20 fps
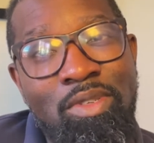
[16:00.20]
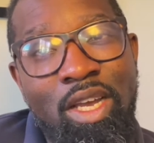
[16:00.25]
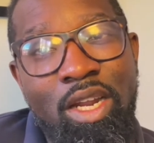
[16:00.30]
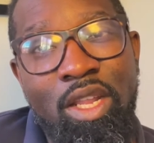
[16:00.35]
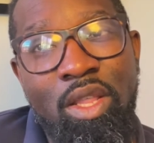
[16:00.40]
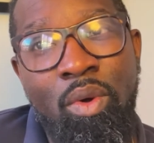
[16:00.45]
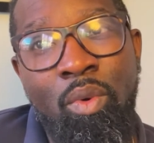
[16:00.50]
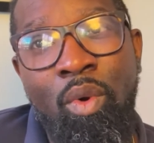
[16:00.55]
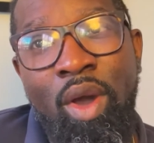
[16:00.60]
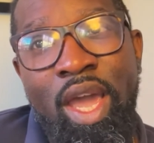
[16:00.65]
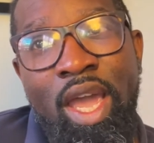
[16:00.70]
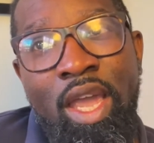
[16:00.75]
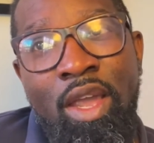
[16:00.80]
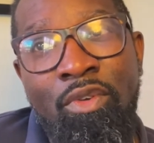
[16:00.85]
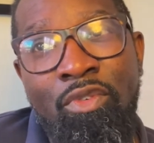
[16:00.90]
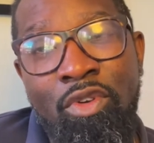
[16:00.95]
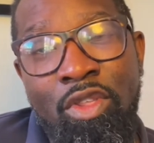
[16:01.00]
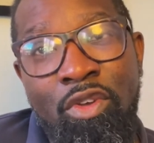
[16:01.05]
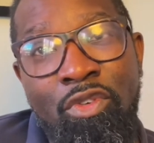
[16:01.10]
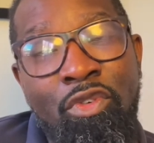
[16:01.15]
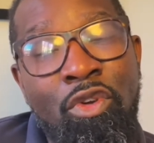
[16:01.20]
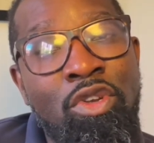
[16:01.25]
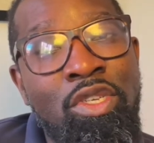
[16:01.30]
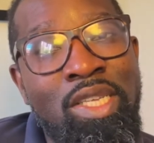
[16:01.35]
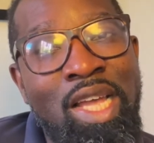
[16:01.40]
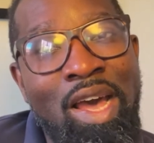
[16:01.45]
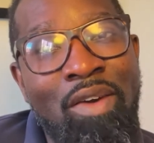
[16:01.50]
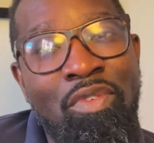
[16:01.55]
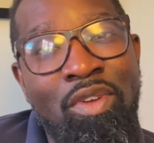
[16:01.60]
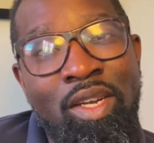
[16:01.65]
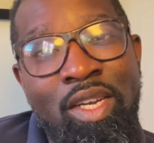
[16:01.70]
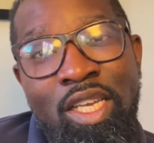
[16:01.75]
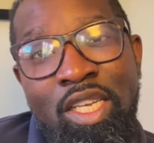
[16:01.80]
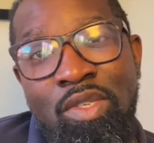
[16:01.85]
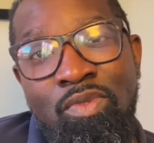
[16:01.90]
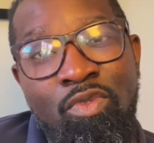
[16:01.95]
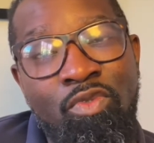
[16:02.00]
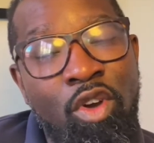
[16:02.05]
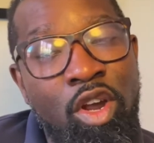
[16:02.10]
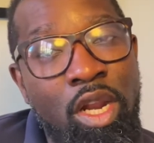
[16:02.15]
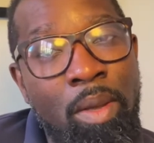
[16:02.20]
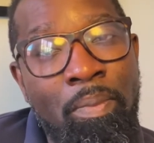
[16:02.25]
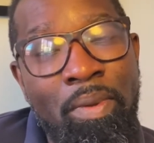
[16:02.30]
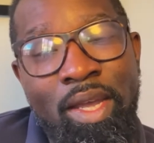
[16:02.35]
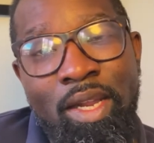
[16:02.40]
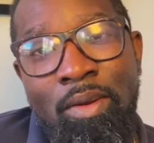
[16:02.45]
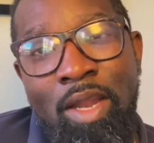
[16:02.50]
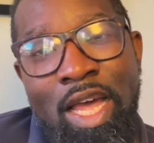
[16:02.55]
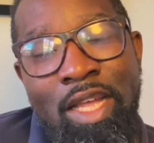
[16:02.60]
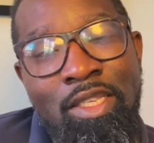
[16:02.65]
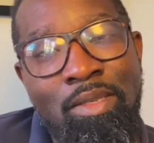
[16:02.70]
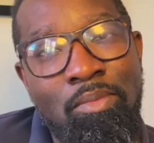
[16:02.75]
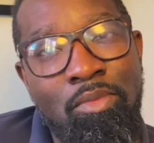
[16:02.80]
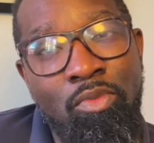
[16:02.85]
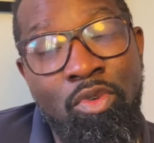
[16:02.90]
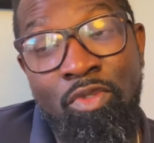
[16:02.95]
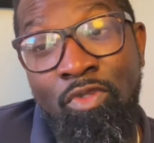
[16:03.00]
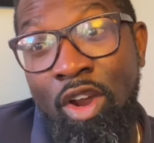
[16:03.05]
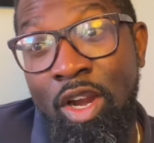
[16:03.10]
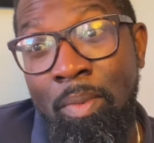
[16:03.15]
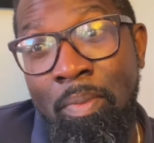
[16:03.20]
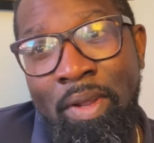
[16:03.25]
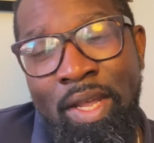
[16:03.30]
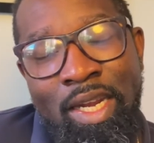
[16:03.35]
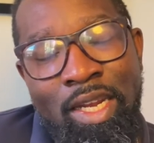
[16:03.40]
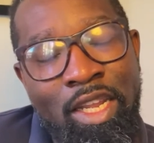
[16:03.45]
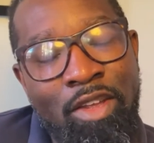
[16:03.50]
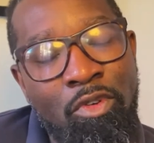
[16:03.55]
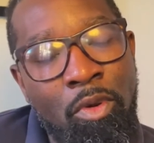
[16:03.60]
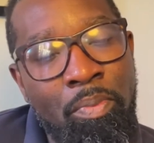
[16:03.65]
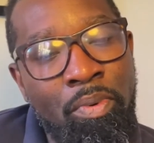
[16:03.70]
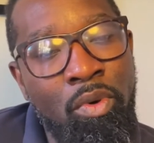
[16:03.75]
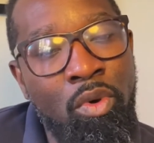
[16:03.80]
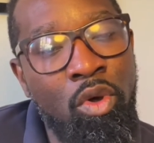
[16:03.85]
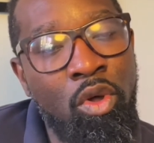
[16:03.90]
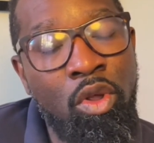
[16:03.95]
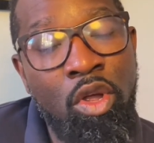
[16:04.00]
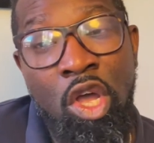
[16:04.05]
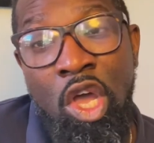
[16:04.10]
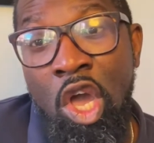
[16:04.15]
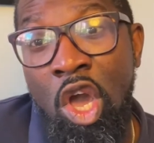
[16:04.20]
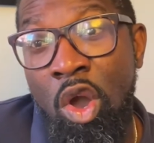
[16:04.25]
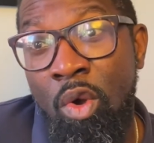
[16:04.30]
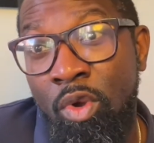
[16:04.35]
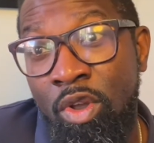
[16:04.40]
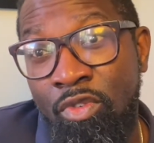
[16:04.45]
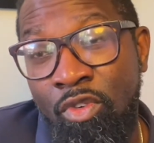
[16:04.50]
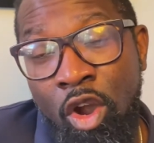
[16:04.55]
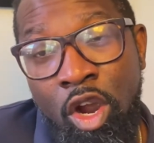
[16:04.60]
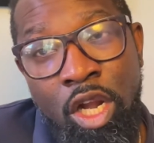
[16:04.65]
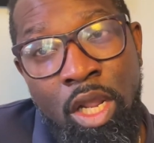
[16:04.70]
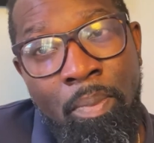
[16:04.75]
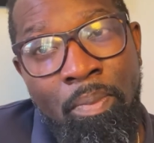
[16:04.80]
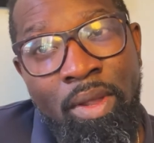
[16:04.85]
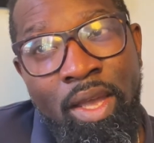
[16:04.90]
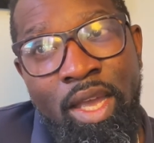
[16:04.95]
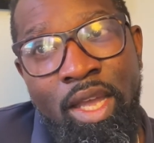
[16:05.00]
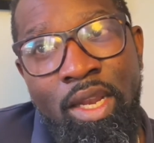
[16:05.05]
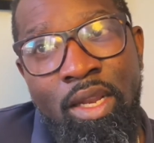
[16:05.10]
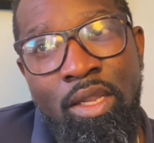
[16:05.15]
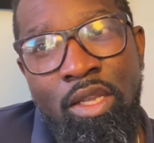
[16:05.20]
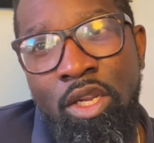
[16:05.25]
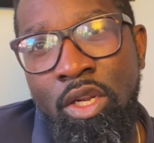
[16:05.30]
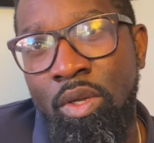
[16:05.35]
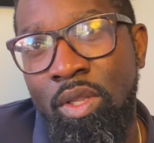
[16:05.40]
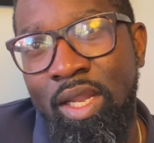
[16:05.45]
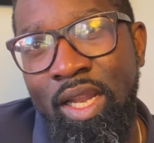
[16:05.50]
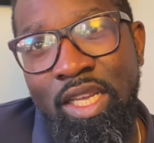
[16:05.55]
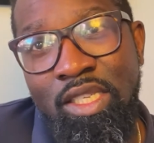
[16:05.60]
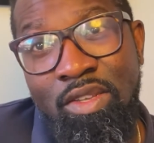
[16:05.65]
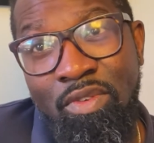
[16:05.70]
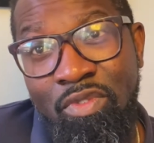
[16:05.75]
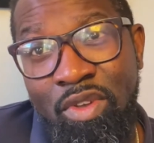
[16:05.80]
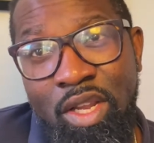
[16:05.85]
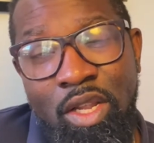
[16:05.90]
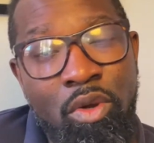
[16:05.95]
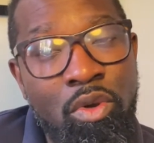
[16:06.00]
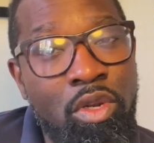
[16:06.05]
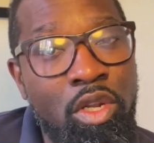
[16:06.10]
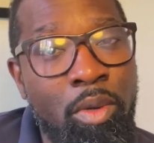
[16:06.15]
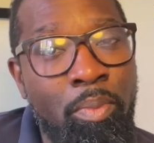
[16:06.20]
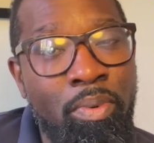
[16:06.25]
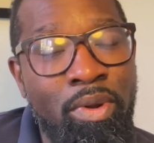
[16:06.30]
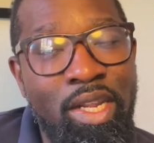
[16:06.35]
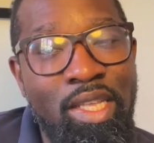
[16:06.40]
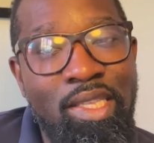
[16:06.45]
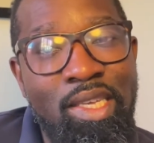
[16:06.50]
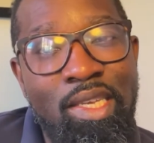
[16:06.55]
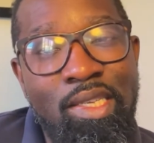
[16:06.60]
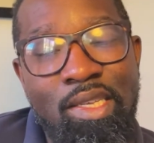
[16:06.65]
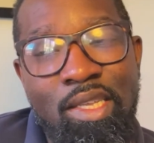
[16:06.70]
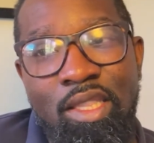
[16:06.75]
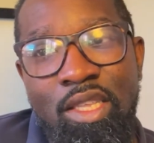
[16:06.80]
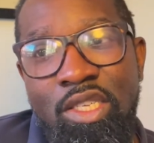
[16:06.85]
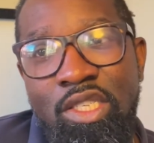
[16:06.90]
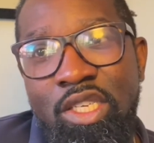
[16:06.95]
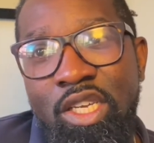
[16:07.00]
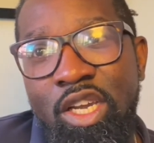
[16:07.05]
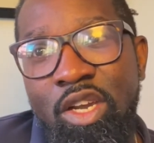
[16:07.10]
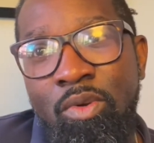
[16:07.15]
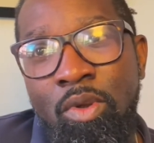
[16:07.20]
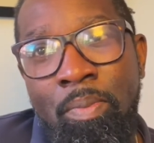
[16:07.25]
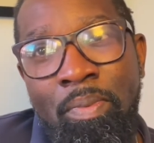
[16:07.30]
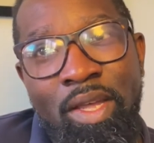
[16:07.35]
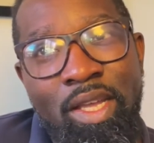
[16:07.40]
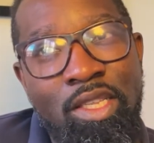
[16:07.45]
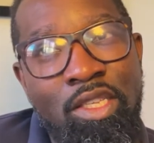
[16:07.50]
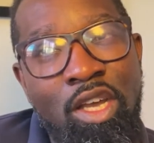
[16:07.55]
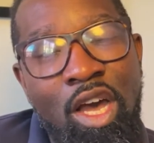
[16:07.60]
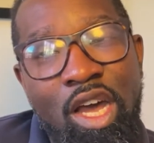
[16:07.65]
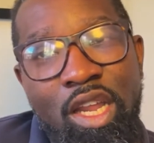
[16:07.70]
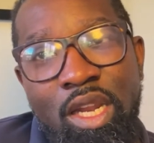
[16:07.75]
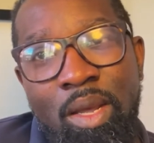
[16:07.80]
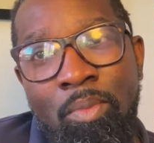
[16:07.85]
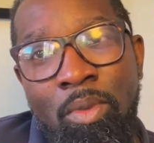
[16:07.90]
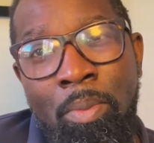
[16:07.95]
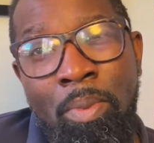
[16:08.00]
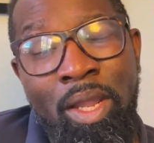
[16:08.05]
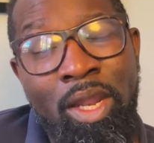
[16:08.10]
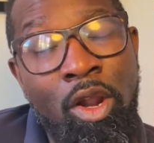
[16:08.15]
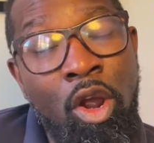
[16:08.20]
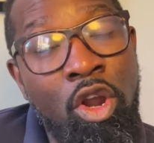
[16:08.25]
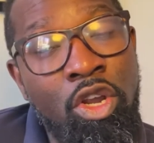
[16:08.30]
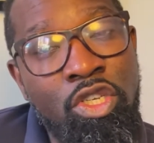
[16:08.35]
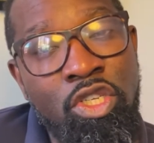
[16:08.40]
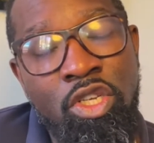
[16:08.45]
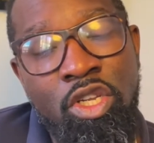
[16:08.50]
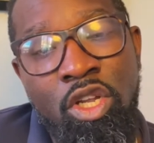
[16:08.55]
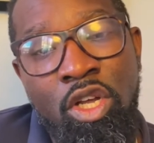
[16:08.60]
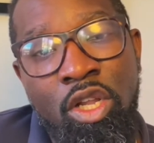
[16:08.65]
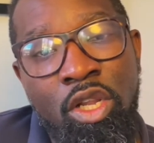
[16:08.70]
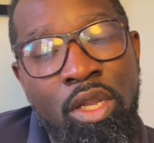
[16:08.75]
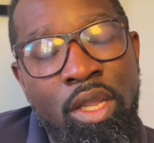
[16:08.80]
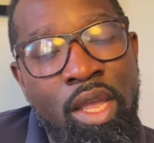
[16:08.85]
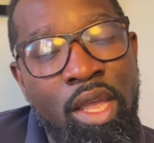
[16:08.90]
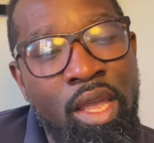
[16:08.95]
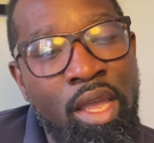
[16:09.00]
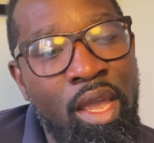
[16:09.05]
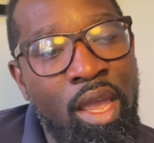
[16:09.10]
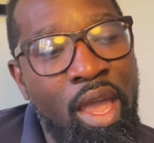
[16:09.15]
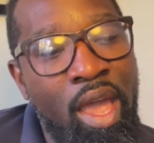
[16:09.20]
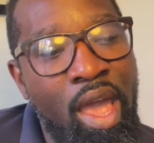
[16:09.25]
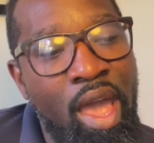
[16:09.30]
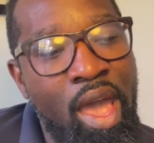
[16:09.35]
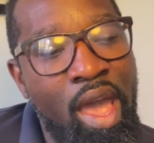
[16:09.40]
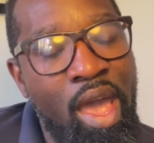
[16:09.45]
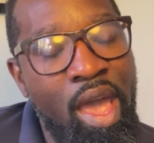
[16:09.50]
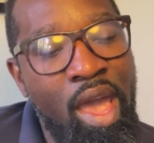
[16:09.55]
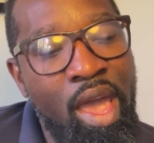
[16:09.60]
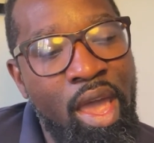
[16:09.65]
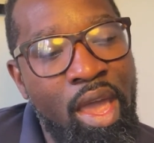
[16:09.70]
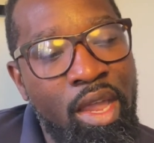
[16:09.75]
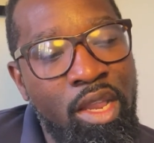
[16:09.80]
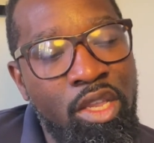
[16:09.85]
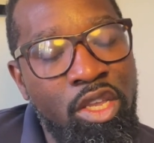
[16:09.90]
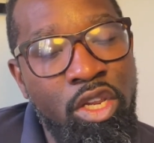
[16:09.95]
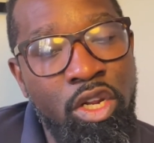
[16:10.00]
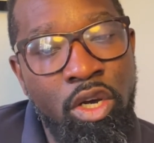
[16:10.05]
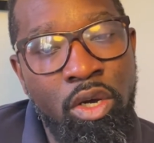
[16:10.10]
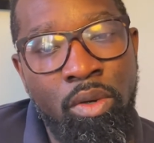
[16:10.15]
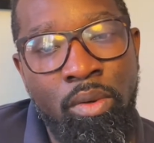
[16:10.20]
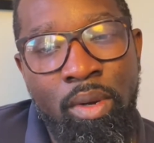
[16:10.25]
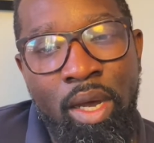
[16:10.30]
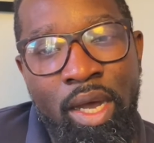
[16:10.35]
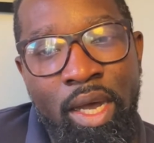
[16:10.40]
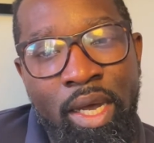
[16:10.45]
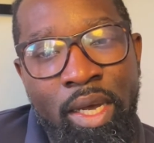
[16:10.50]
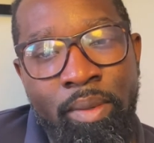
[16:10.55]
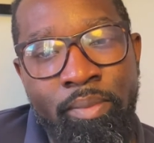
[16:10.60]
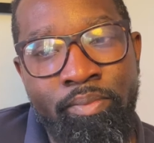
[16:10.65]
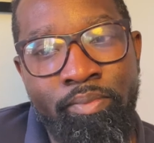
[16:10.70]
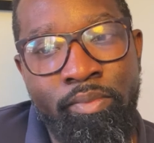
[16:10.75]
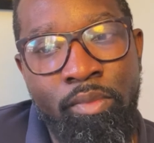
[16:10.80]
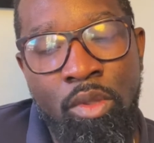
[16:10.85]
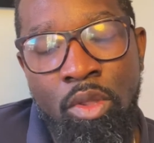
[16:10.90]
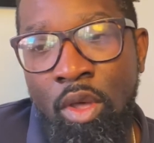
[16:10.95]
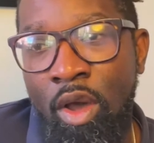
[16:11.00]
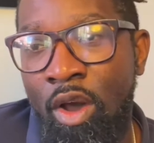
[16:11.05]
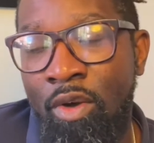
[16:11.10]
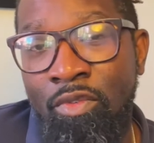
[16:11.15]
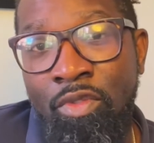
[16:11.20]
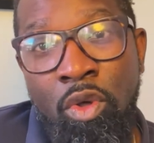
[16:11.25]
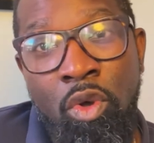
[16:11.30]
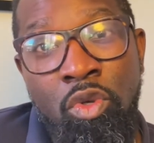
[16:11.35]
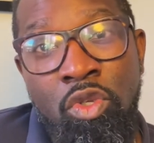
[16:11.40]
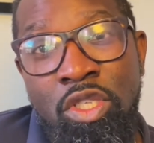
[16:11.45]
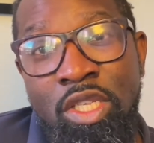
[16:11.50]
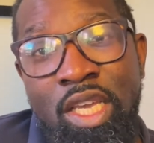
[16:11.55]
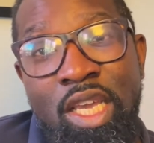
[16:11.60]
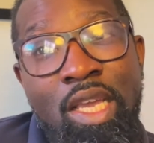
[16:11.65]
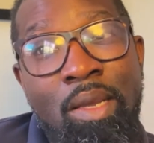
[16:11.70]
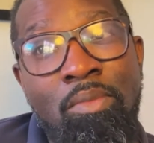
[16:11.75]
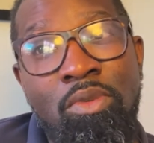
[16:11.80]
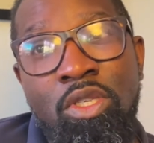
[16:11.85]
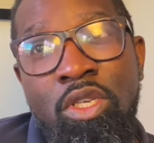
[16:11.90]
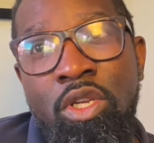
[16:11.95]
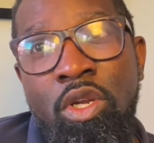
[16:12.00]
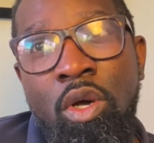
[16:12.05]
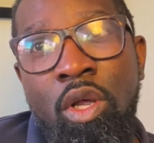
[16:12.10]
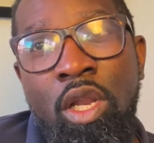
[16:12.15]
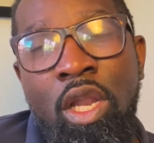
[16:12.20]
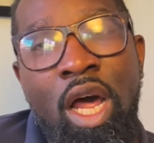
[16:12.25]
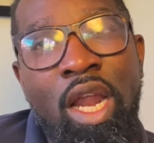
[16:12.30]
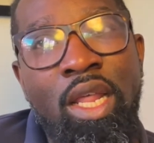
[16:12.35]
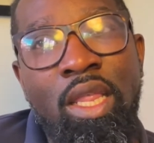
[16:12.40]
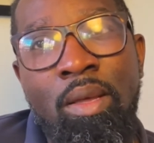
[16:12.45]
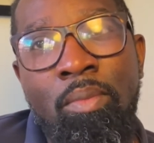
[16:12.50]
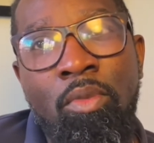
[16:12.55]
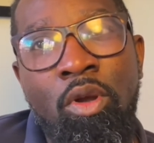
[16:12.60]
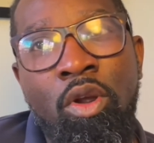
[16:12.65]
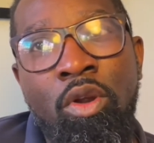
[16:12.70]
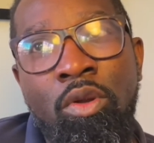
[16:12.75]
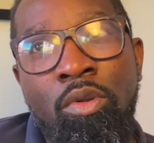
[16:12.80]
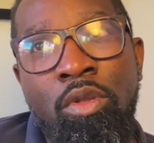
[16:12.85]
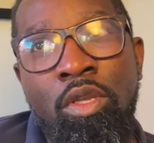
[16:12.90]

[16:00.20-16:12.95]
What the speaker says: out of the way for the first half at least. We've already played Liverpool. We've already played, the likes of Villa, who look pretty decent this year. We played Tottenham. We played Arsenal. And, of those teams, a lot of them are,